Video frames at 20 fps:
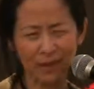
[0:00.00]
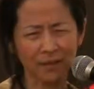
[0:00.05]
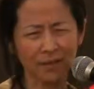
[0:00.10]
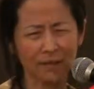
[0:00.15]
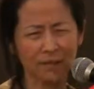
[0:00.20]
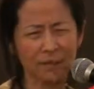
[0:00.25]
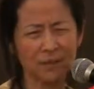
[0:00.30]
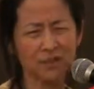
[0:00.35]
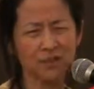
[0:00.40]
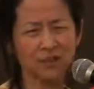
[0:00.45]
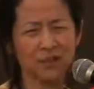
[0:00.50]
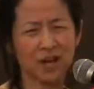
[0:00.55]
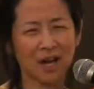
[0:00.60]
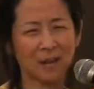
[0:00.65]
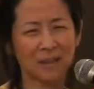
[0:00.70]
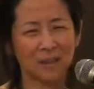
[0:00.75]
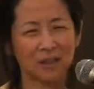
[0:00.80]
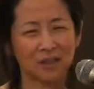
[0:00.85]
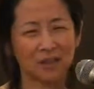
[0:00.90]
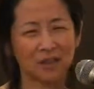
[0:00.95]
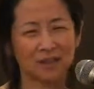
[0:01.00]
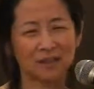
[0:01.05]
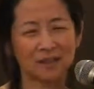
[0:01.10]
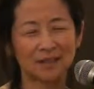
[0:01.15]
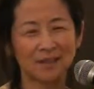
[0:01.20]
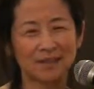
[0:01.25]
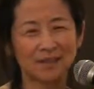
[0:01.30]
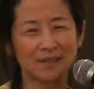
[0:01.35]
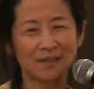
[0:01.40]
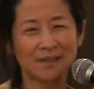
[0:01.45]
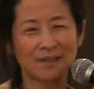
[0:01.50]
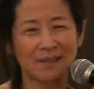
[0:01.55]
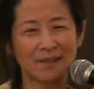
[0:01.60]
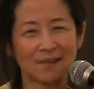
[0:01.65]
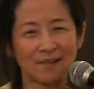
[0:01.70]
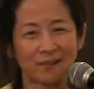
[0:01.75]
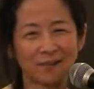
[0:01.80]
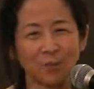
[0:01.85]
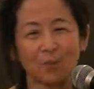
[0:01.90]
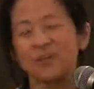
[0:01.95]
the first chapter,
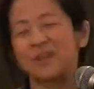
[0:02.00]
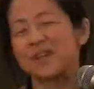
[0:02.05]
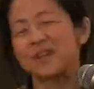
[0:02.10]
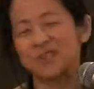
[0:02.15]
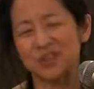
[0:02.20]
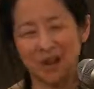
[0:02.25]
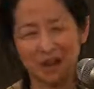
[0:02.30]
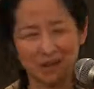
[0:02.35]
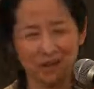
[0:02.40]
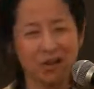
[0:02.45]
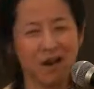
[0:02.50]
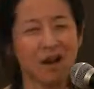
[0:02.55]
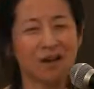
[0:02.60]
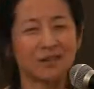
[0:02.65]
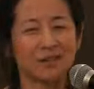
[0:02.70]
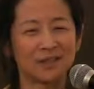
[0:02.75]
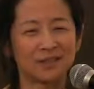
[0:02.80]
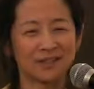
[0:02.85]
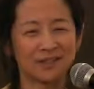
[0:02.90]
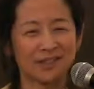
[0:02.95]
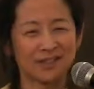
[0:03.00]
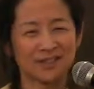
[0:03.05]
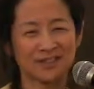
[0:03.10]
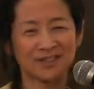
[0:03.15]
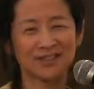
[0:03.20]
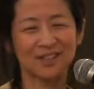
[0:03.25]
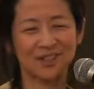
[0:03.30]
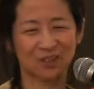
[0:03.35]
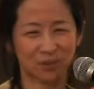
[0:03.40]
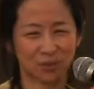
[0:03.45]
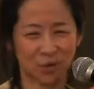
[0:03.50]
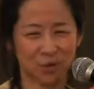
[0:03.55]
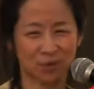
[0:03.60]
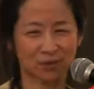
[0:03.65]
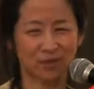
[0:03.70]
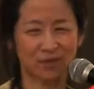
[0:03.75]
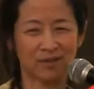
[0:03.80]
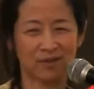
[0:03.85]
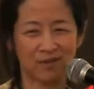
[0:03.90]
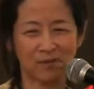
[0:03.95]
well, the entire novel is, is
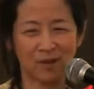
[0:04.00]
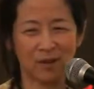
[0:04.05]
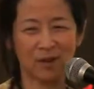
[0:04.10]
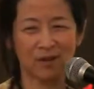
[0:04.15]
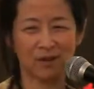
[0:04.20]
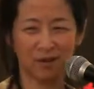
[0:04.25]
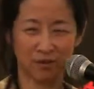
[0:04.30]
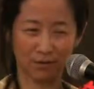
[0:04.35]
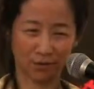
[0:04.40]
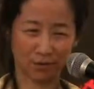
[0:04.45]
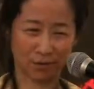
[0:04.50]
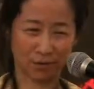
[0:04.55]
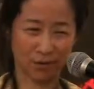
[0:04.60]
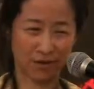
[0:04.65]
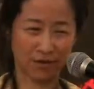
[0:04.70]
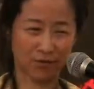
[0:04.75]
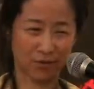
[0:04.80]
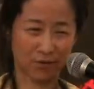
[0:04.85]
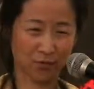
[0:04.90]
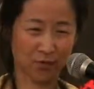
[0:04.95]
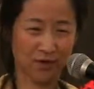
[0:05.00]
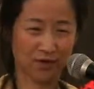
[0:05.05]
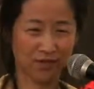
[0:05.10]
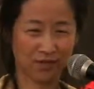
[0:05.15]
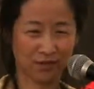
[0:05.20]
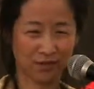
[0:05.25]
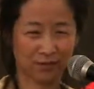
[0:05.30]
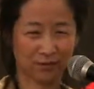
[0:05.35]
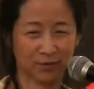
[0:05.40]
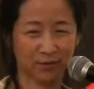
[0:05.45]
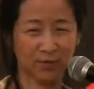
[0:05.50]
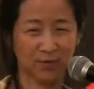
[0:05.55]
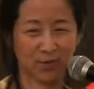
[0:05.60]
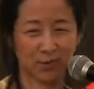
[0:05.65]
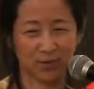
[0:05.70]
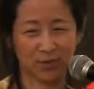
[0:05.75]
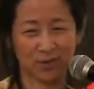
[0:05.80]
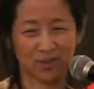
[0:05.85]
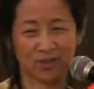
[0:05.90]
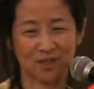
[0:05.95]
told in what I call the we voice, the
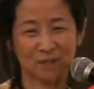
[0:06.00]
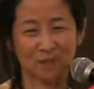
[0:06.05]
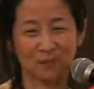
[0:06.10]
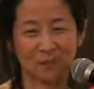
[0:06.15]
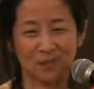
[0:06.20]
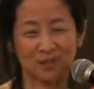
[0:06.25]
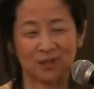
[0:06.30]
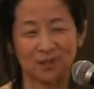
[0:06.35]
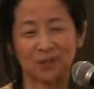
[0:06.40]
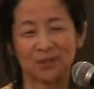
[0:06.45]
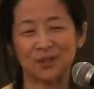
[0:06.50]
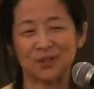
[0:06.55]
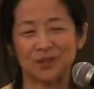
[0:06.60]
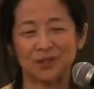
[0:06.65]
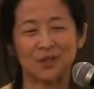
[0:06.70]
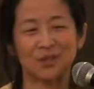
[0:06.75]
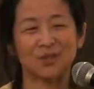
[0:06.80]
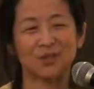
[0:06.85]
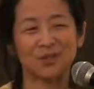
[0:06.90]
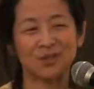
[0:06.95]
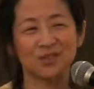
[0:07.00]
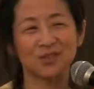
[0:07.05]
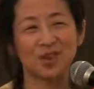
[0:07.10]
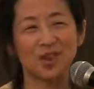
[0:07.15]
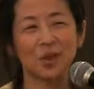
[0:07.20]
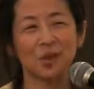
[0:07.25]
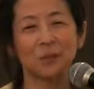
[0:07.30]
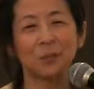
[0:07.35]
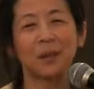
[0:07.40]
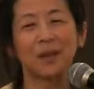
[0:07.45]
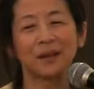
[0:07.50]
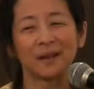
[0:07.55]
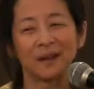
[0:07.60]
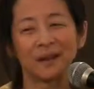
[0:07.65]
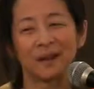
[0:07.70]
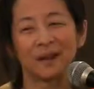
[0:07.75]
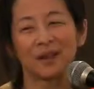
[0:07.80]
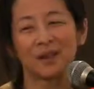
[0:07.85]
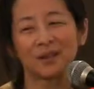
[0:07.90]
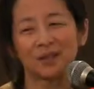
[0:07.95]
first person plural. So there's no main
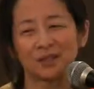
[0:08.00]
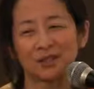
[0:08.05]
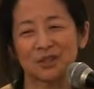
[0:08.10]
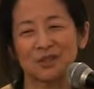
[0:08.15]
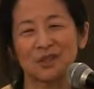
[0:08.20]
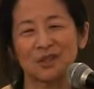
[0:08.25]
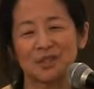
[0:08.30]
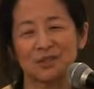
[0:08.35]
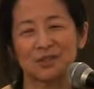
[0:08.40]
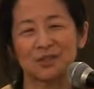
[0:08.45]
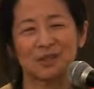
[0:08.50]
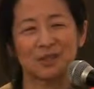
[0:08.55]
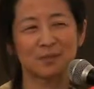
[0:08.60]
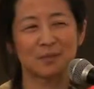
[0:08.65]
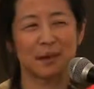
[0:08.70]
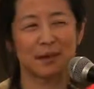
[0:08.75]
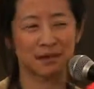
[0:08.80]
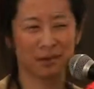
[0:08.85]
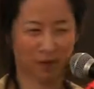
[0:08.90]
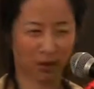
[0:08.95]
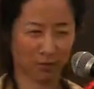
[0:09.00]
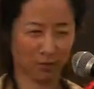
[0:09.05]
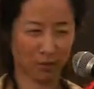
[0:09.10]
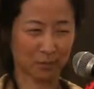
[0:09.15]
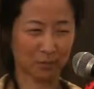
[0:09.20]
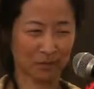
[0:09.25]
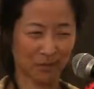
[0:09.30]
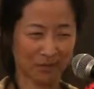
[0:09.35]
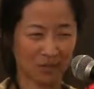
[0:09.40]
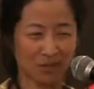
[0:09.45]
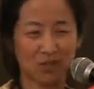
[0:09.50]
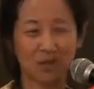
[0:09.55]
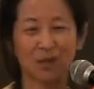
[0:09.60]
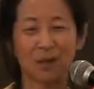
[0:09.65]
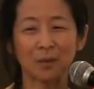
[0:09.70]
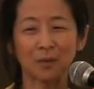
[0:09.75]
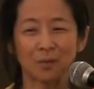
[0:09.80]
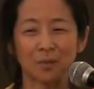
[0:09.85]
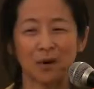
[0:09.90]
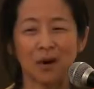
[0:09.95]
character. So it's about 100 plus
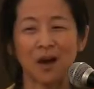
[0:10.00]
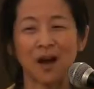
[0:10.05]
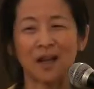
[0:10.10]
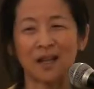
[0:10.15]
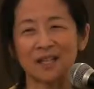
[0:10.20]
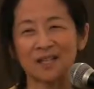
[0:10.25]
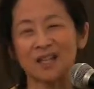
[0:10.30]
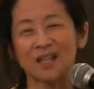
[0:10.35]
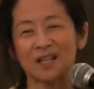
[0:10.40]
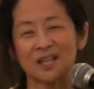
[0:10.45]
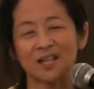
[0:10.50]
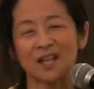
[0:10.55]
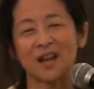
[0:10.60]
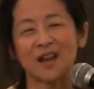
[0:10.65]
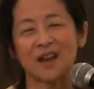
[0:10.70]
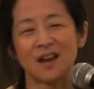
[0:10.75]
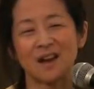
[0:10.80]
young brides